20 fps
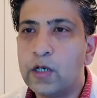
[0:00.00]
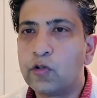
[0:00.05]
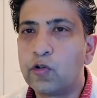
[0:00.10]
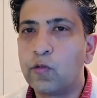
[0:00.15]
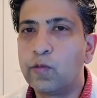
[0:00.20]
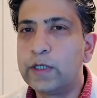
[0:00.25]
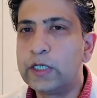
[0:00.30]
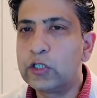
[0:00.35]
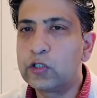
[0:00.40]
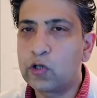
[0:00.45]

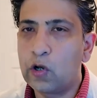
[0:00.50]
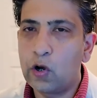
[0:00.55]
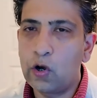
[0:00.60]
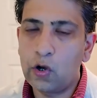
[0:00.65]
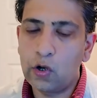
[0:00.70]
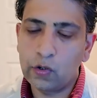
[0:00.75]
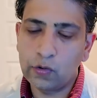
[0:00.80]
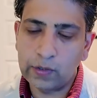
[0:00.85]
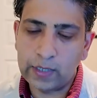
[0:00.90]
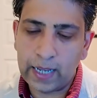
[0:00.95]
So we
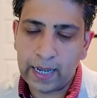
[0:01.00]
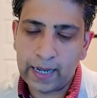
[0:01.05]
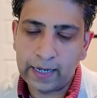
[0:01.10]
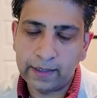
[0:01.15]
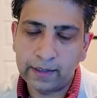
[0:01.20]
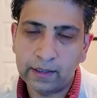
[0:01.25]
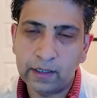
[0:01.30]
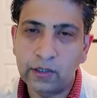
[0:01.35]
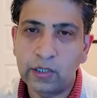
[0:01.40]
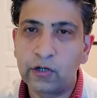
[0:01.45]
saw
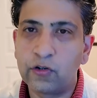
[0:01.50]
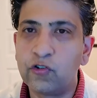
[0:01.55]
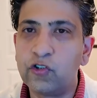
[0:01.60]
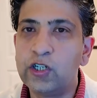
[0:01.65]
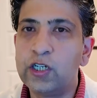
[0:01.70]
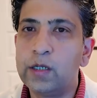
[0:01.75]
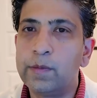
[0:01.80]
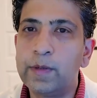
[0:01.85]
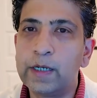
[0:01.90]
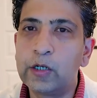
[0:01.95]
that their
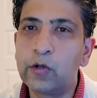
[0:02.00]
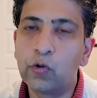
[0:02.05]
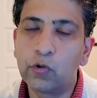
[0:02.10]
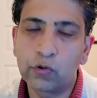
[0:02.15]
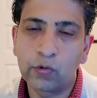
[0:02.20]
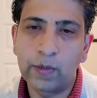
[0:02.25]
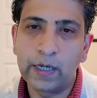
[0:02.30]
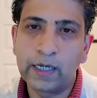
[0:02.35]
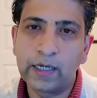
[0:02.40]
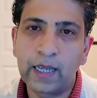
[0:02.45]
GDP
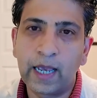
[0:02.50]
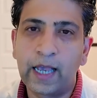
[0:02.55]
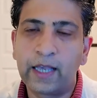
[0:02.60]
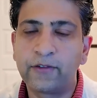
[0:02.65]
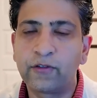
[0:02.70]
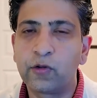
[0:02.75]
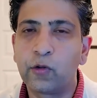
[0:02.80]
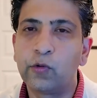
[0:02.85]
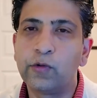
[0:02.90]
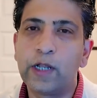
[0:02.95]
growth rate
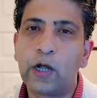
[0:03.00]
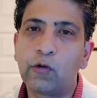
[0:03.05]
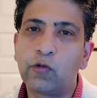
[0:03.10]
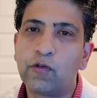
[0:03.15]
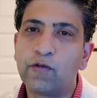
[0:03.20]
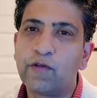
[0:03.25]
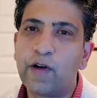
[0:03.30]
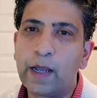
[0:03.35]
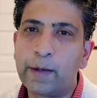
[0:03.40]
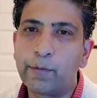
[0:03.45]
has slowed down
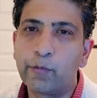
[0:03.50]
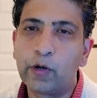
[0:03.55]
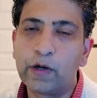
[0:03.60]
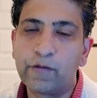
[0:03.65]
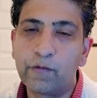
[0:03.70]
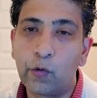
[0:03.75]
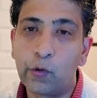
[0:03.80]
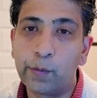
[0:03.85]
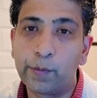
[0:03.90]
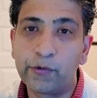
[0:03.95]
to
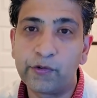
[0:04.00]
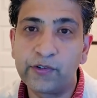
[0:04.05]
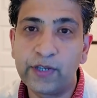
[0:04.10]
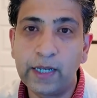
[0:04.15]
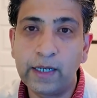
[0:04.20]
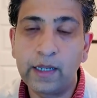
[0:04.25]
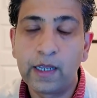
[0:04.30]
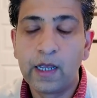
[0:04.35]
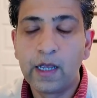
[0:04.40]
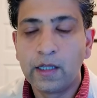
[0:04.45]

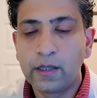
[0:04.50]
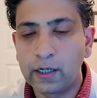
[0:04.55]
5.4%.